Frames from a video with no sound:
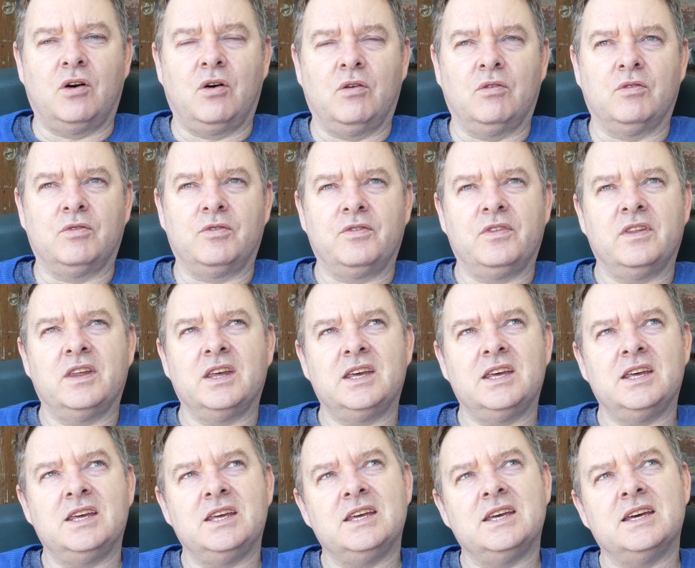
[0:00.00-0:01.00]
of
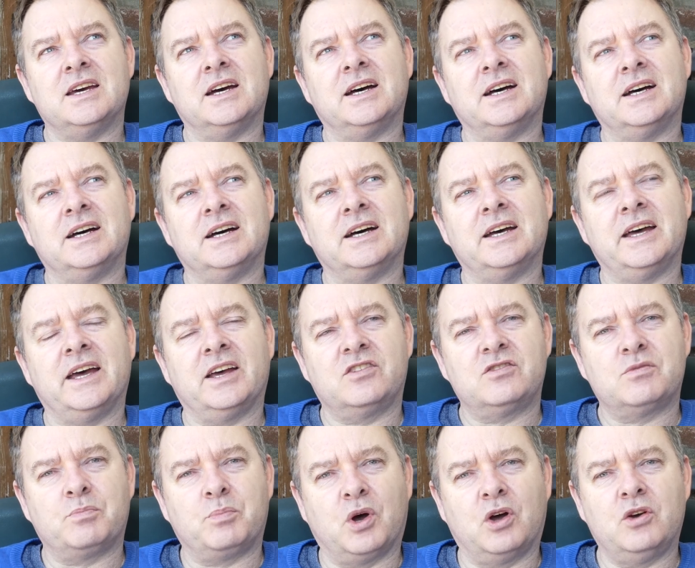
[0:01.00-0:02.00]
the
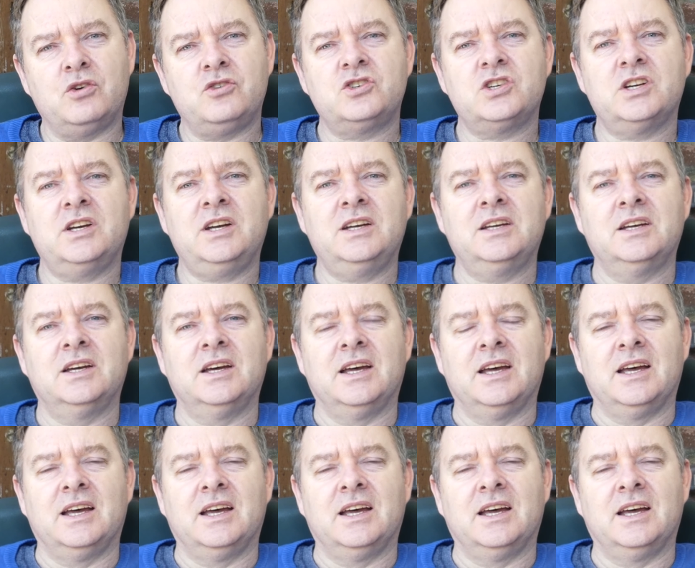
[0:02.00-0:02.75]
exposure,